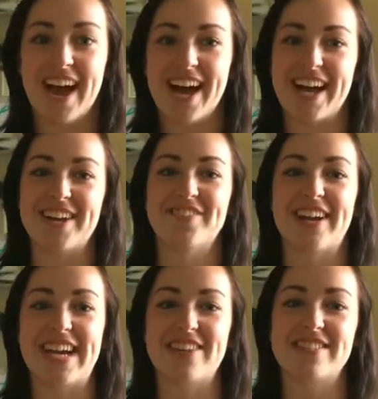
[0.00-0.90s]
Hi,
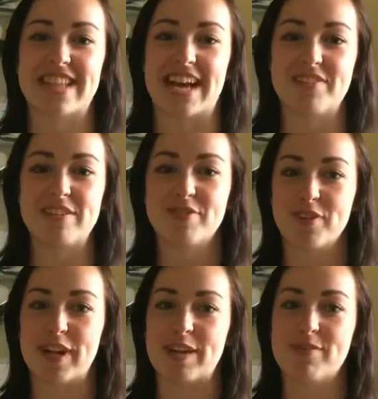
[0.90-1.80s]
my name is Ivy
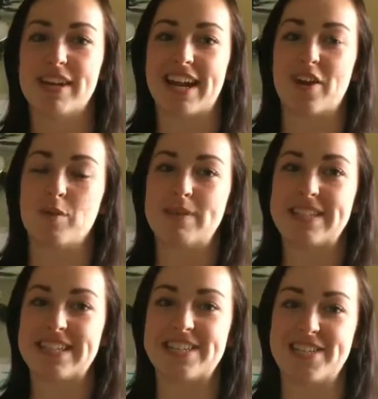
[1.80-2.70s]
Frame, and I will be
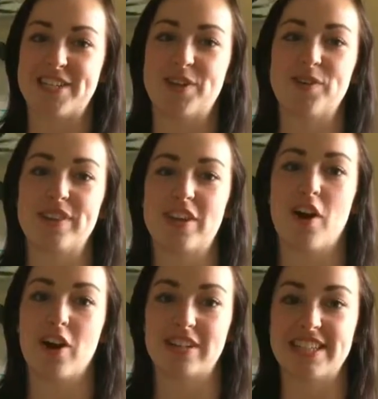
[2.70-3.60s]
teaching with
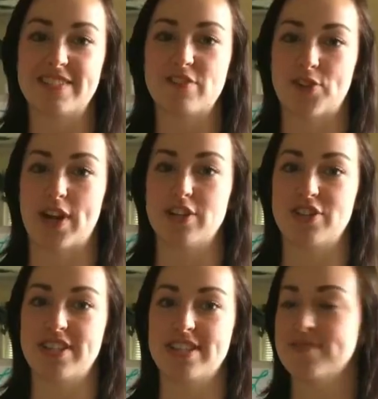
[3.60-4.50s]
cognitive
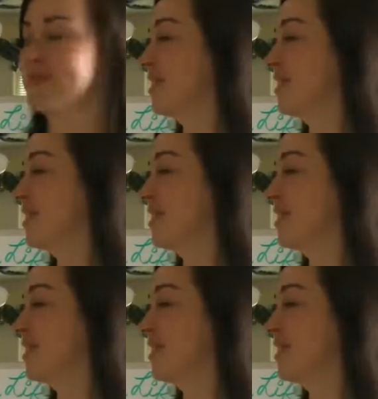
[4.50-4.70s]
strategies.